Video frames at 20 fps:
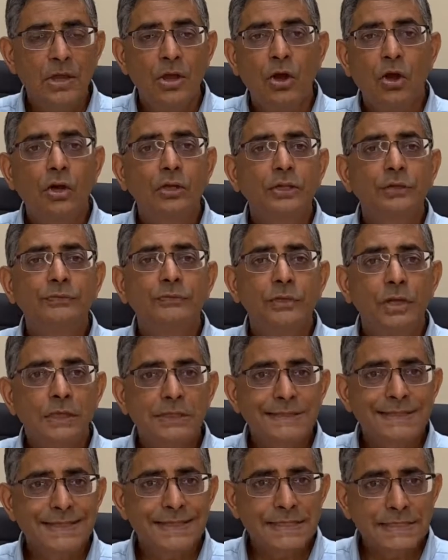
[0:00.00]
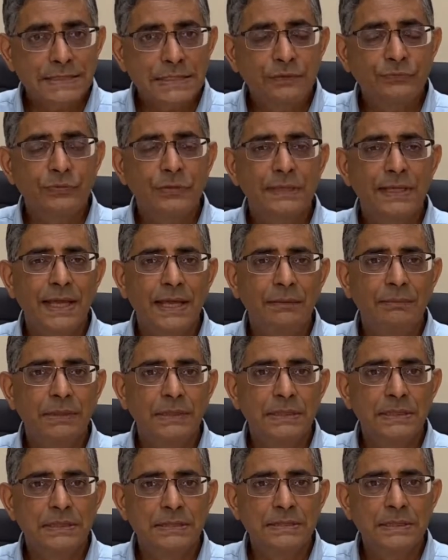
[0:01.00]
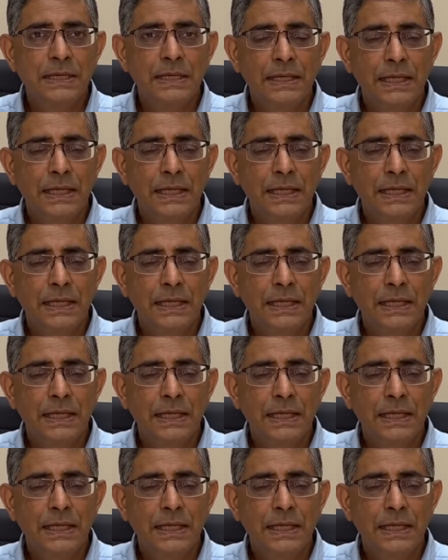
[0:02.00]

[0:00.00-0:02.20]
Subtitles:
or you have not tested for diabetes,